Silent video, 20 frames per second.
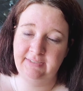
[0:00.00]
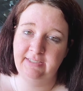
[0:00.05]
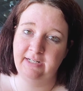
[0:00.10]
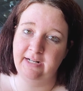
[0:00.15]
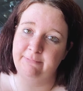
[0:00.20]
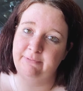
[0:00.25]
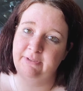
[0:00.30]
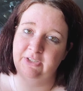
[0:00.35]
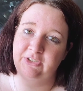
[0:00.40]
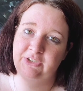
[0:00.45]
and
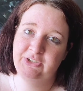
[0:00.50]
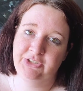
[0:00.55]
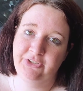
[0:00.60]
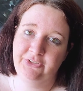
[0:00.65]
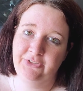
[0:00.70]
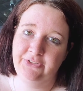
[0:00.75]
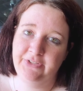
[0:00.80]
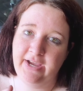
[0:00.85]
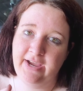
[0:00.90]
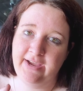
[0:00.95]
I'm going to show
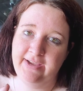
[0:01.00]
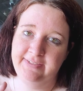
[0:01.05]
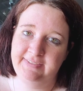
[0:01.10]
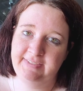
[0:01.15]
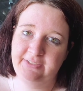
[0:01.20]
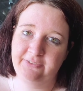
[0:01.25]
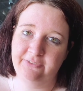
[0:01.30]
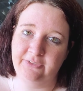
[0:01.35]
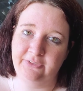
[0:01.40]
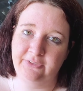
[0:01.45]
you guys
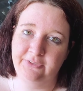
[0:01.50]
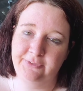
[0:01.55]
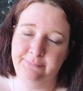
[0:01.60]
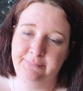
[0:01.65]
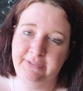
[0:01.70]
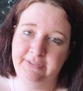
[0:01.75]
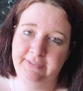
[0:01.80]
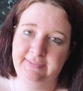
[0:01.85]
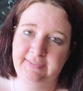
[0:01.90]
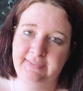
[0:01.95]
here in a little
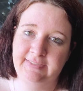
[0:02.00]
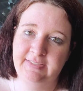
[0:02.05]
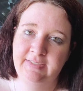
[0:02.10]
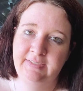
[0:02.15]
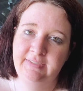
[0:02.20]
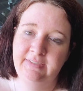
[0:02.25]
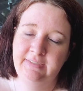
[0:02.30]
bit.